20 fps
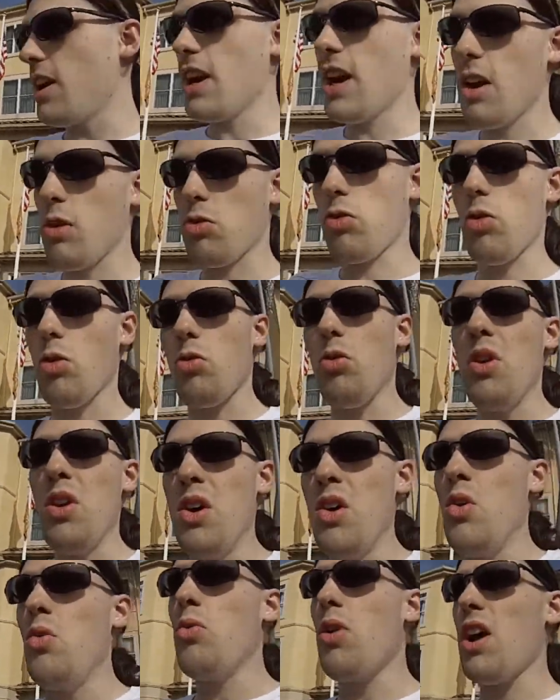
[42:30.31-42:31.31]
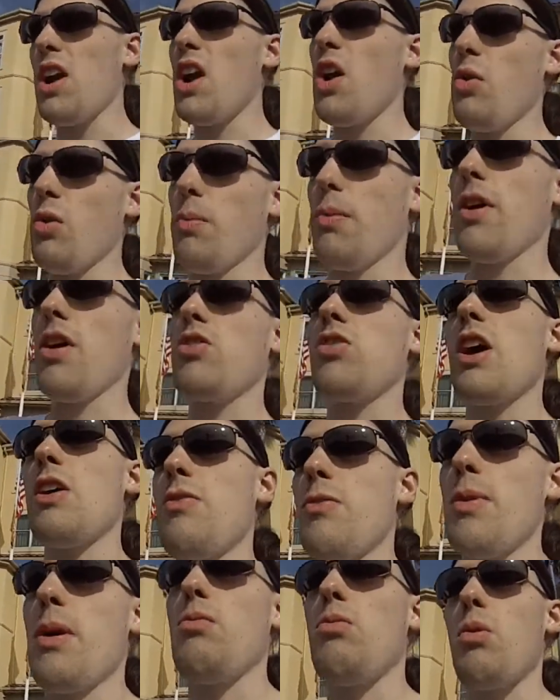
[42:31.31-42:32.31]
now. So right now, aside
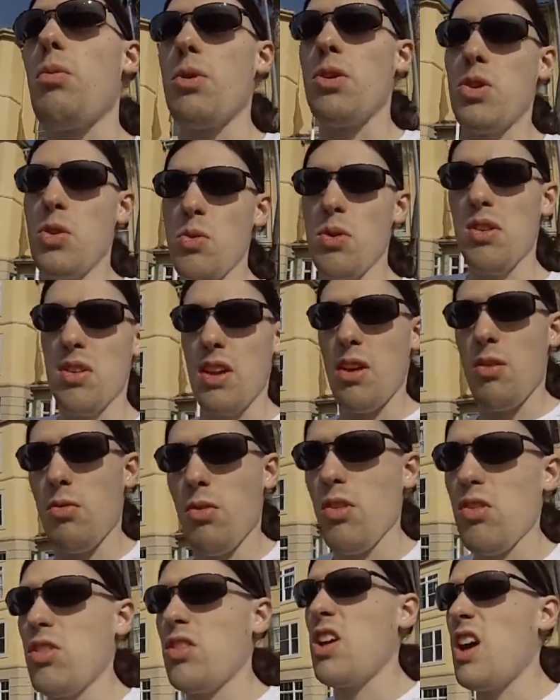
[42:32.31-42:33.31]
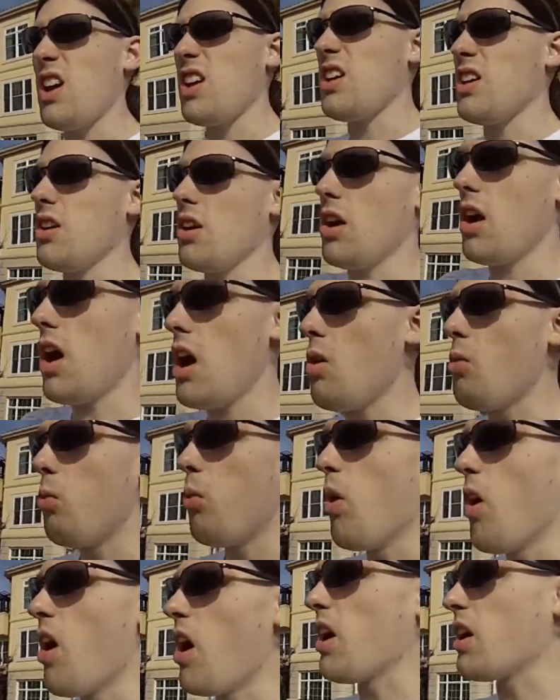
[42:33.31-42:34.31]
from that, what we're doing is that we're taking a
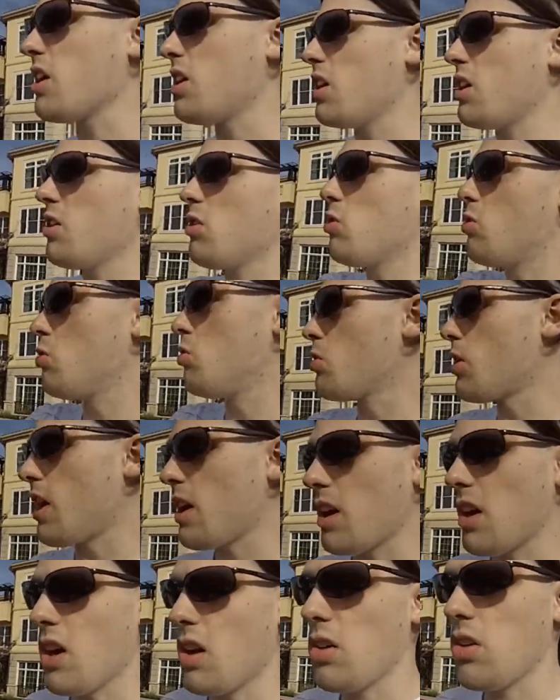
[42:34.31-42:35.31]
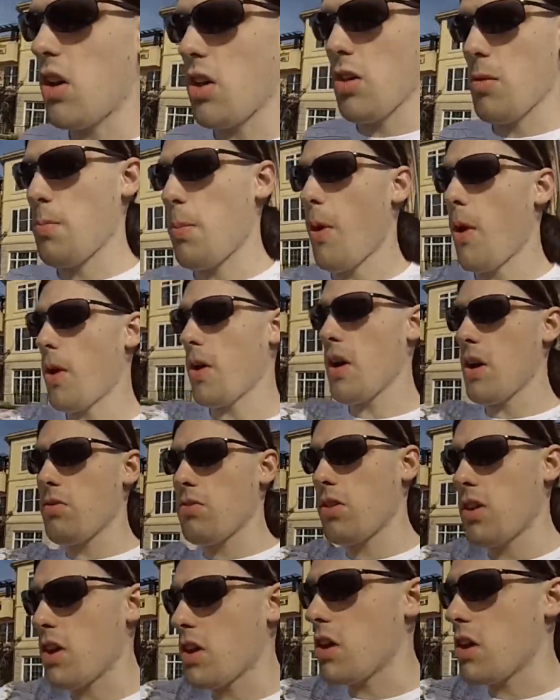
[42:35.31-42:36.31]
walk through like another part of San